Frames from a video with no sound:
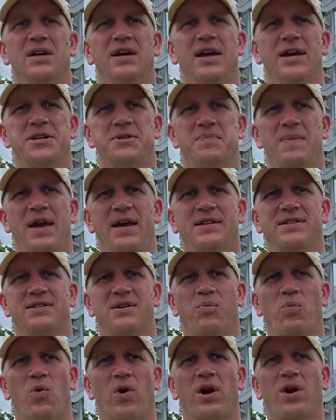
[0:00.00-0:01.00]
He's made
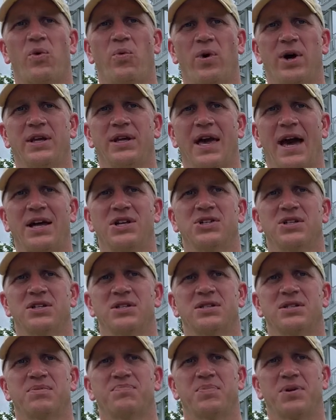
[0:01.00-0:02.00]
some one-on-one
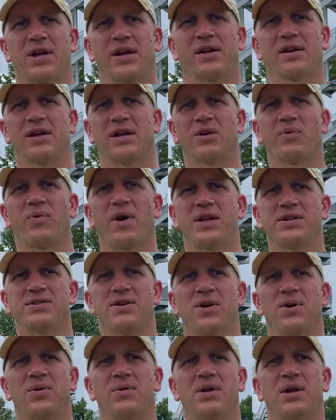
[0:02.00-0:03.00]
catches, particularly in the red
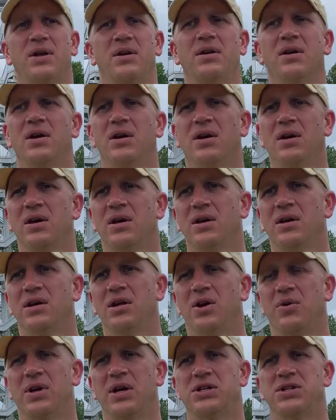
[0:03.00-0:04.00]
zone, that,
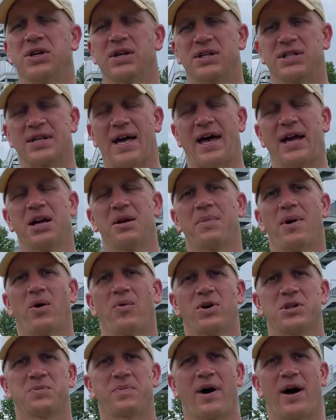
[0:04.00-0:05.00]
you know, get you excited about
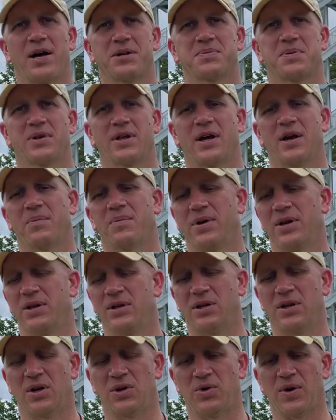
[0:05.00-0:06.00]
what's possible there.
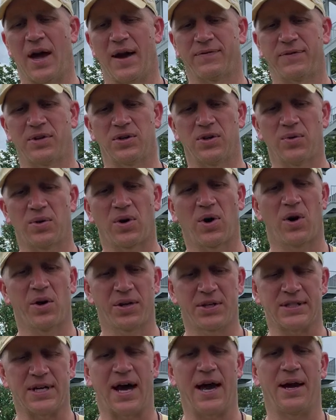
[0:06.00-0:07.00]
But, you know, you have to do it all
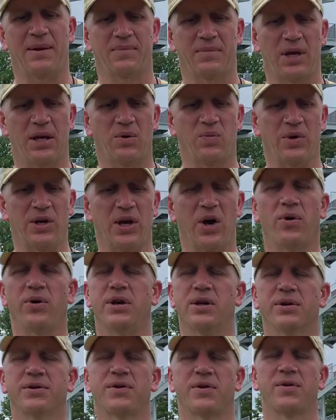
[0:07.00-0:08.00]
the time, and we know
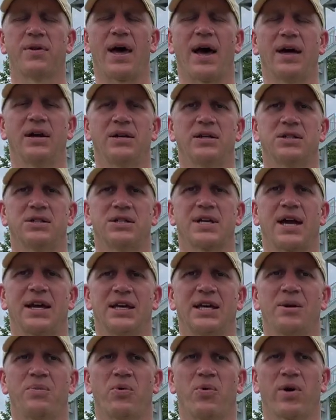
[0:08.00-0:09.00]
he'll do that, and you just got to
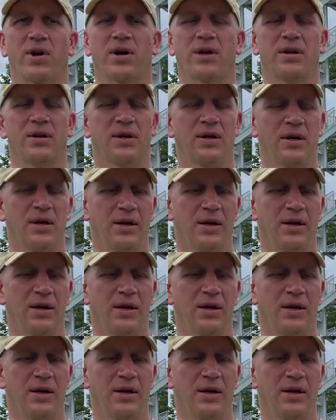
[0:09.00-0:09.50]
keep working.